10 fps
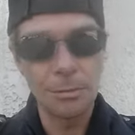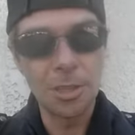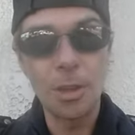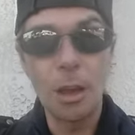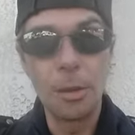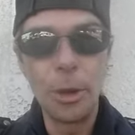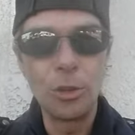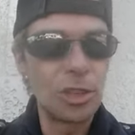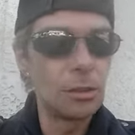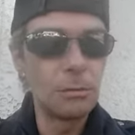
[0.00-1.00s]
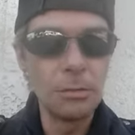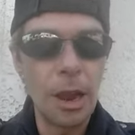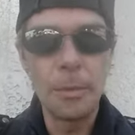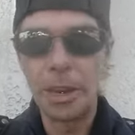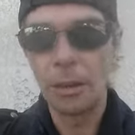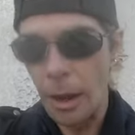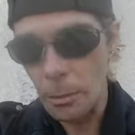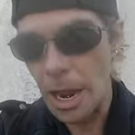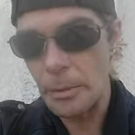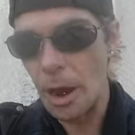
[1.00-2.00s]
Song and Emotion. I mean, like,
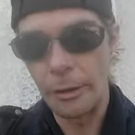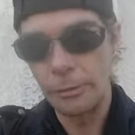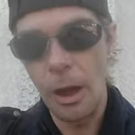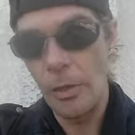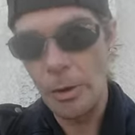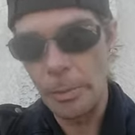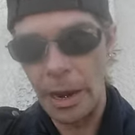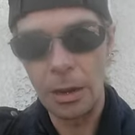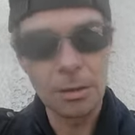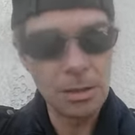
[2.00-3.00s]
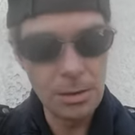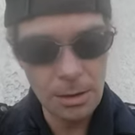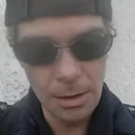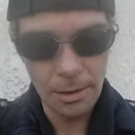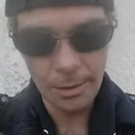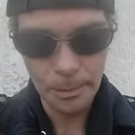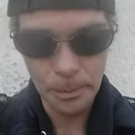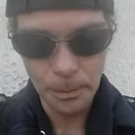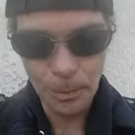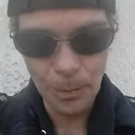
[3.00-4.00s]
I'm naming off other bands.
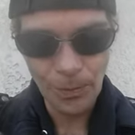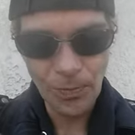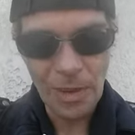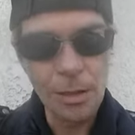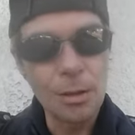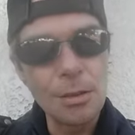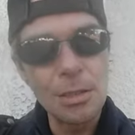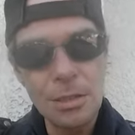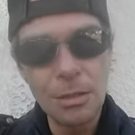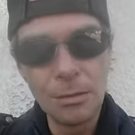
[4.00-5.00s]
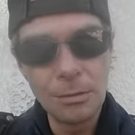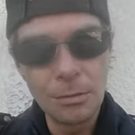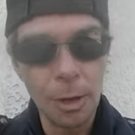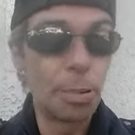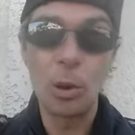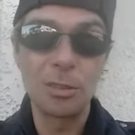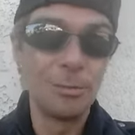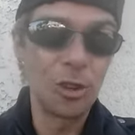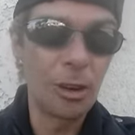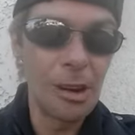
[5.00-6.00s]
There's Pour
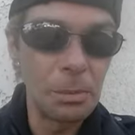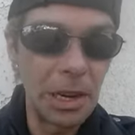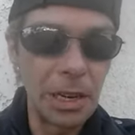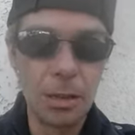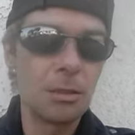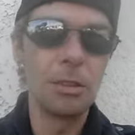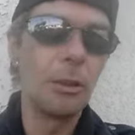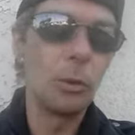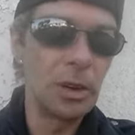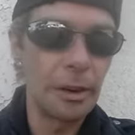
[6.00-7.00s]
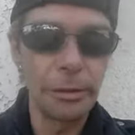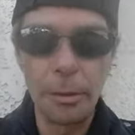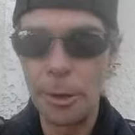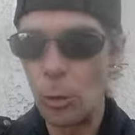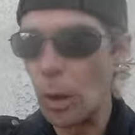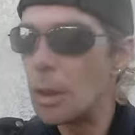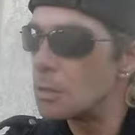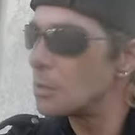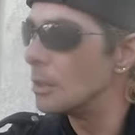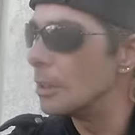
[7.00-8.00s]
Some Sugar on Me. There's another one, Def Leppard
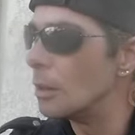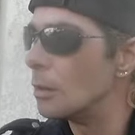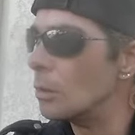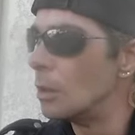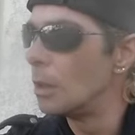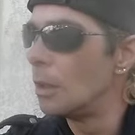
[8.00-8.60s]
wise, you know.